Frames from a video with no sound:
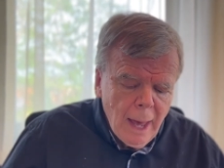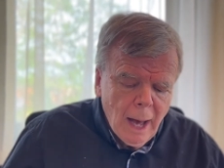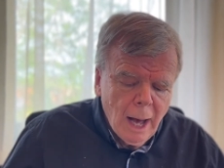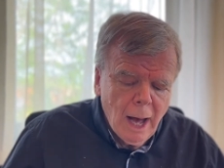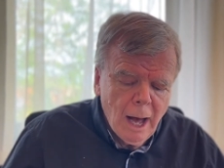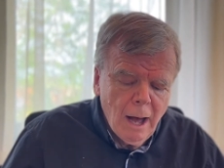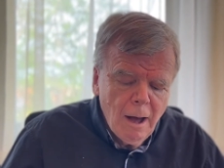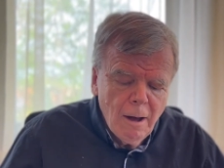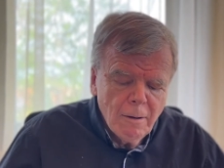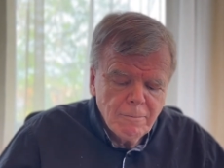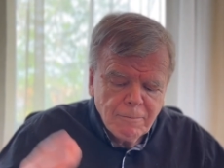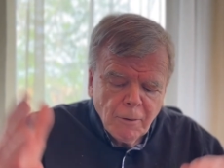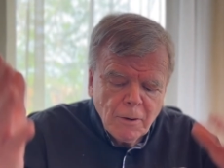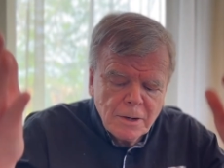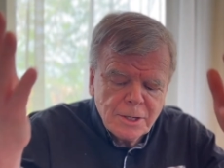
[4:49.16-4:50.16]
Uh,
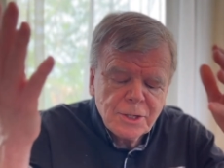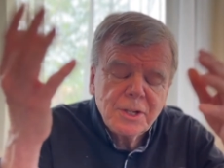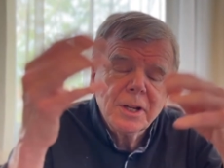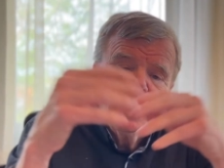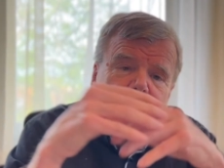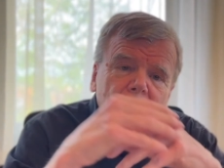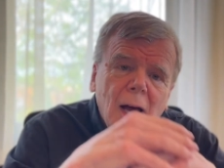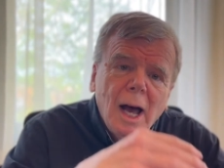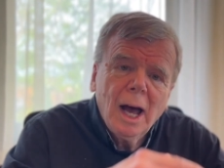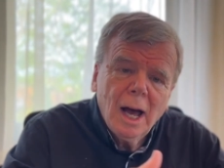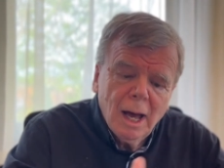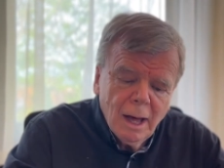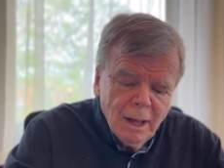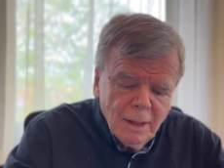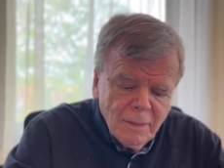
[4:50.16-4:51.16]
first,
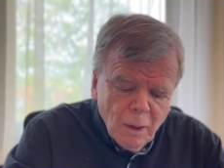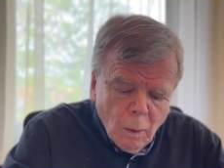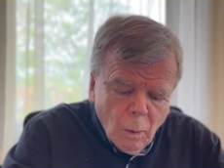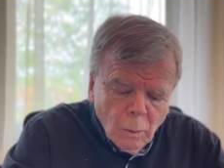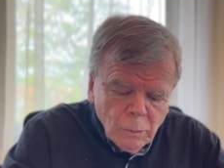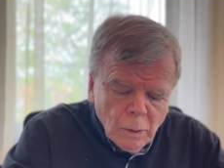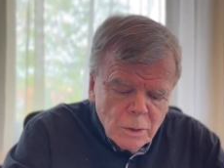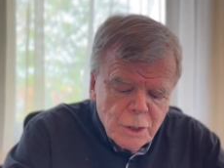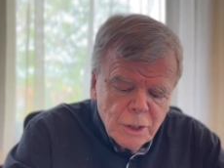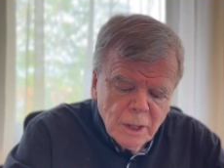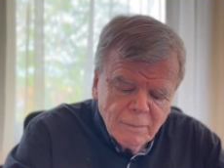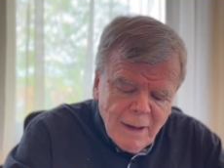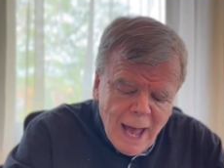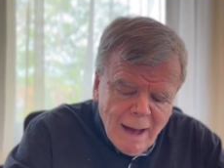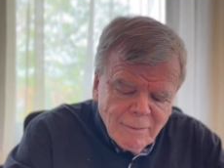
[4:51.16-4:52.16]
uh, the whole notion
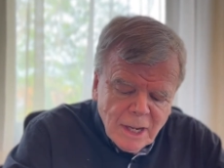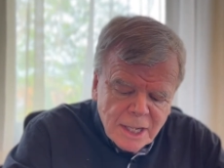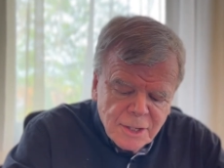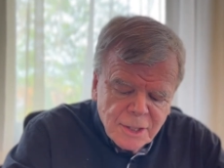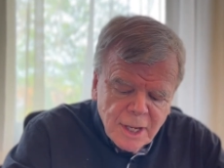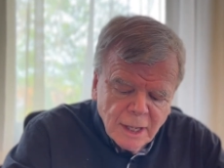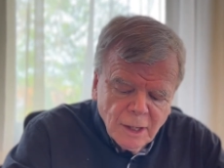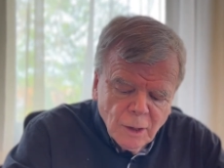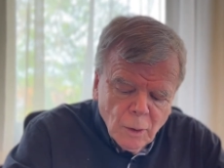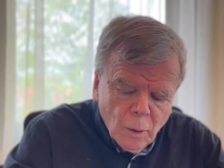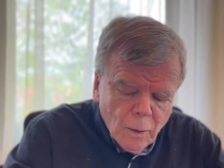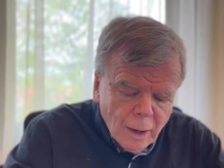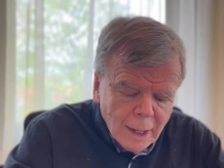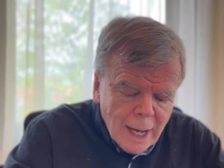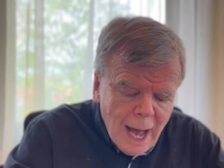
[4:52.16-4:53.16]
of having a synod
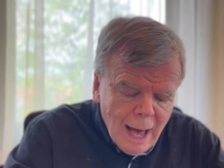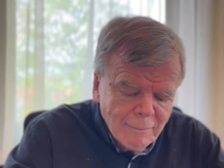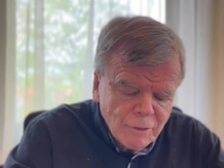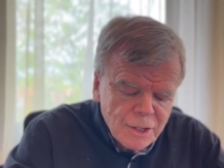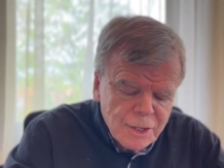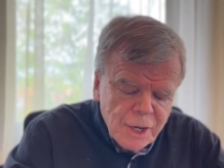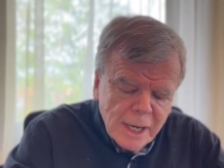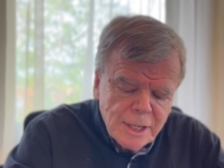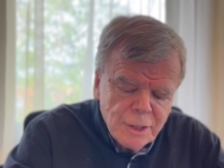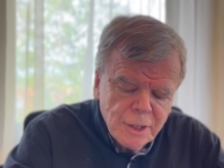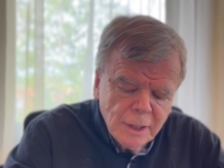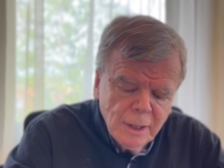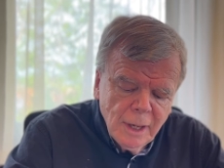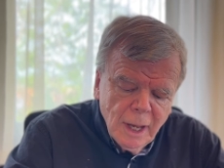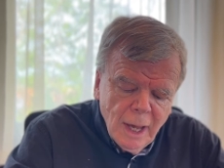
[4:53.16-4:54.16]
or a
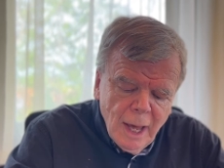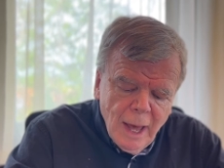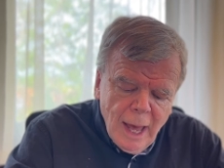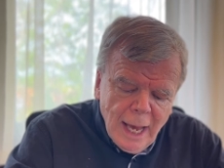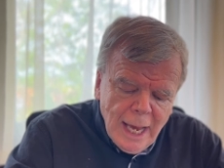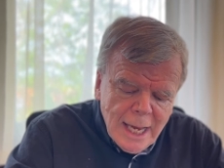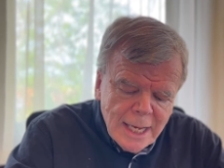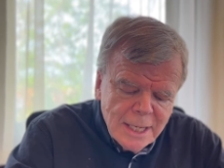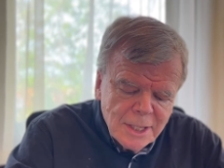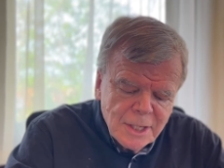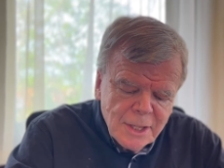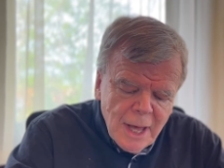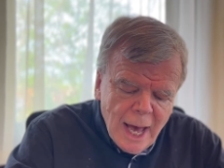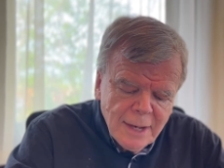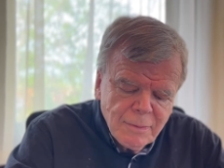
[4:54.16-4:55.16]
conversation
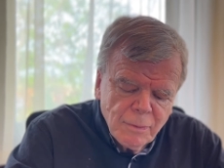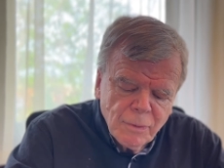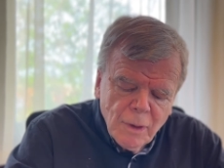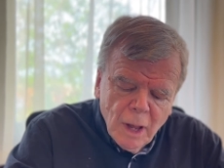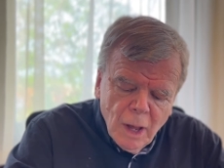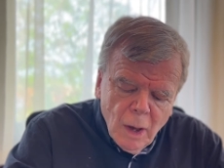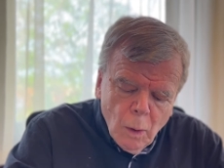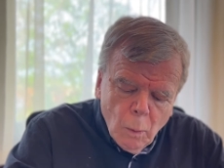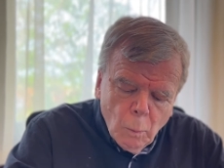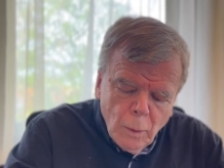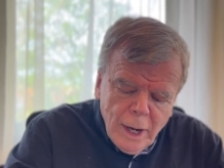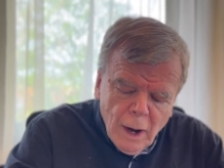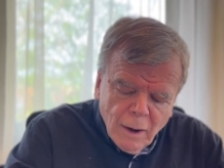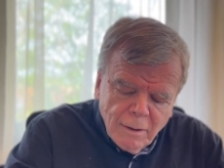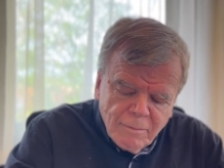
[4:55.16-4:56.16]
is that
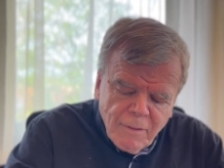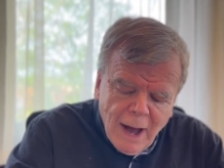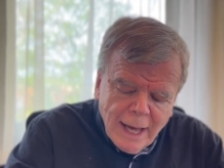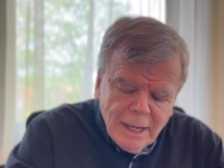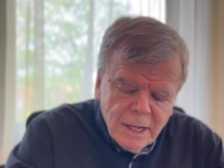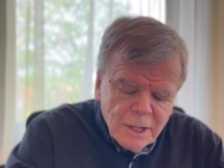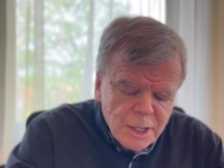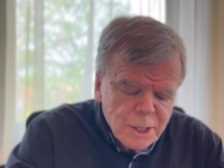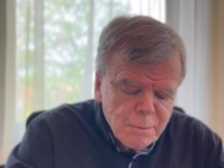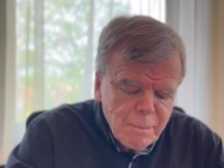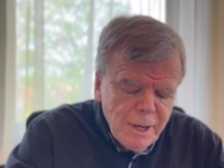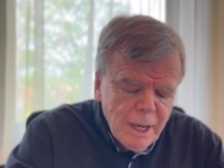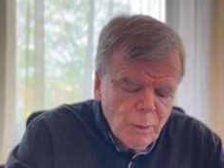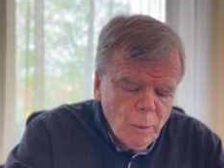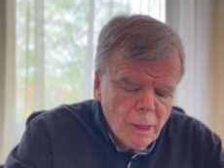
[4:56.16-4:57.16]
we are invited to
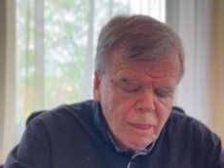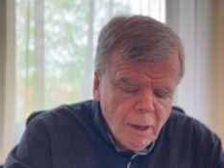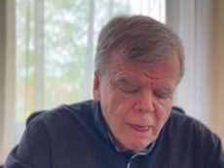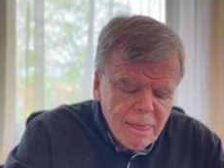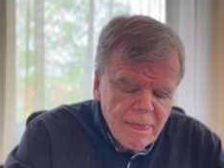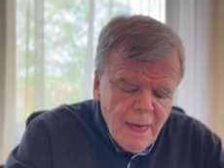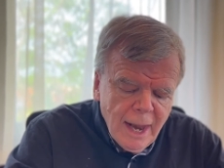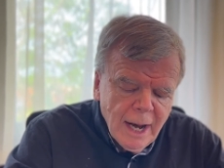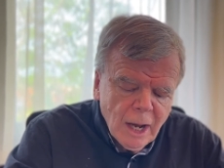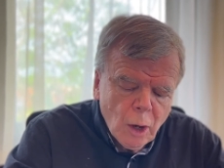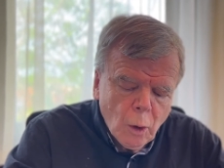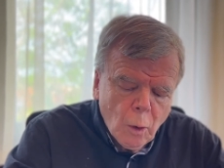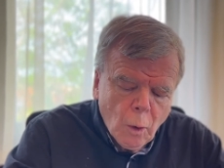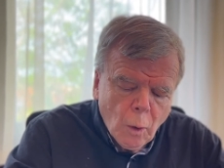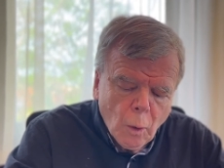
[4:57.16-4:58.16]
speak with
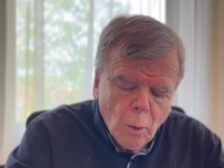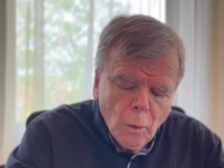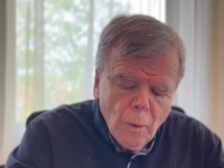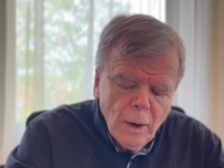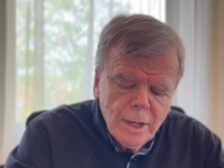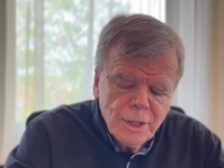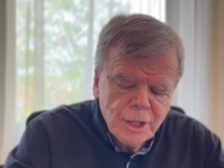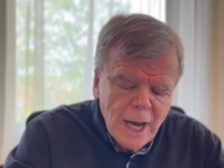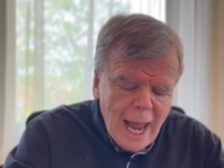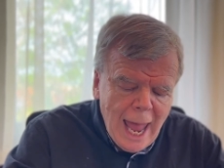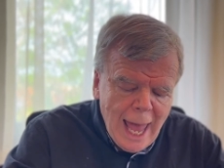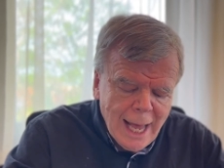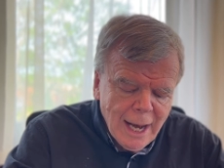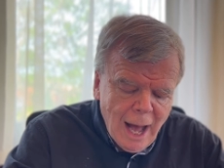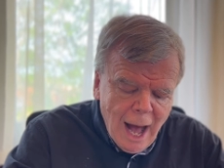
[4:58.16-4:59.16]
authentic courage
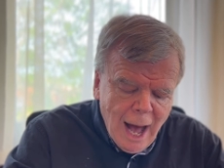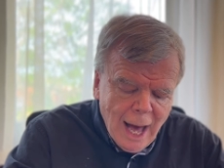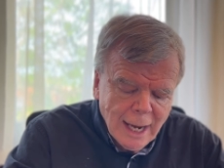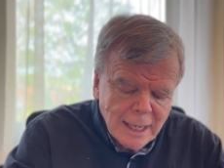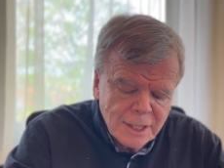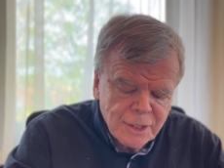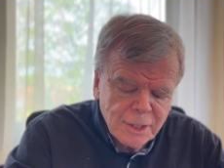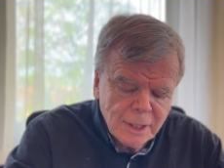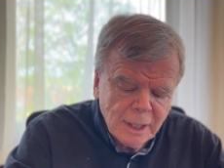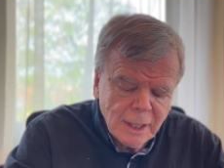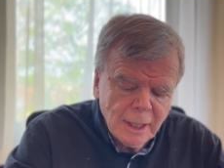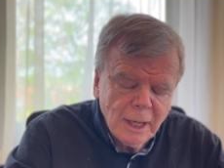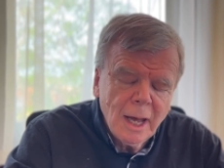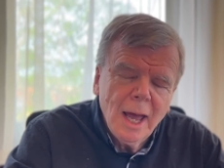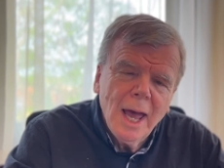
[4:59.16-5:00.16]
and
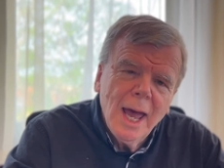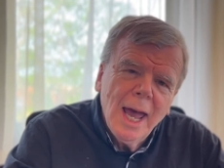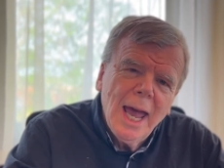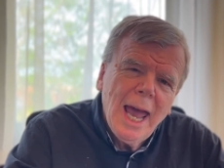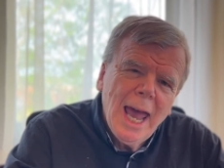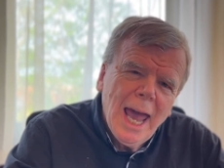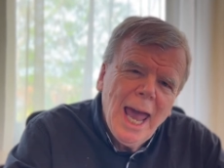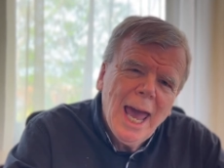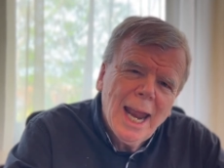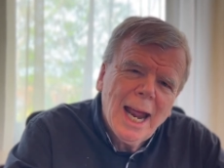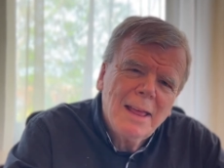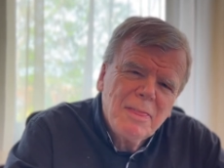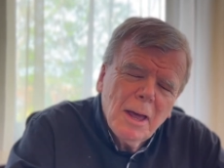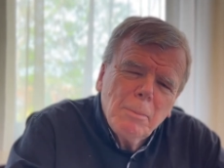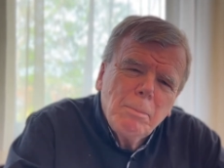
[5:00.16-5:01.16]
honesty. And
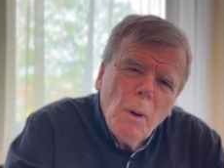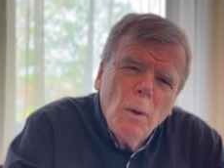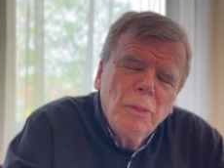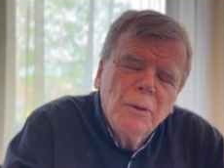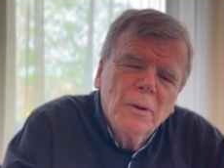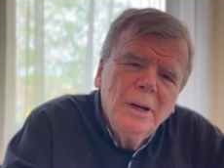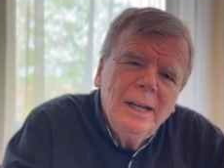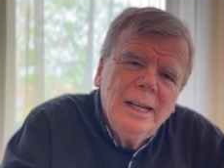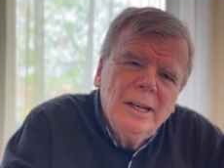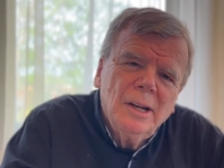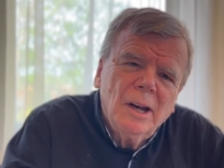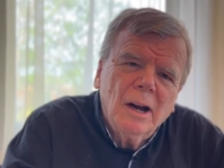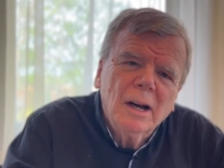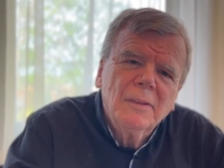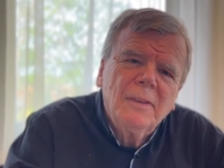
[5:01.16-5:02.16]
I think both are
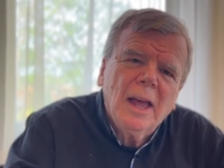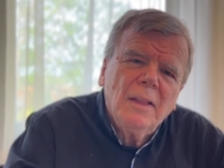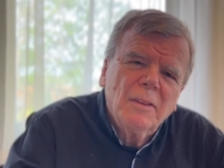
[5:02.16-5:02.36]
needed, aren't they?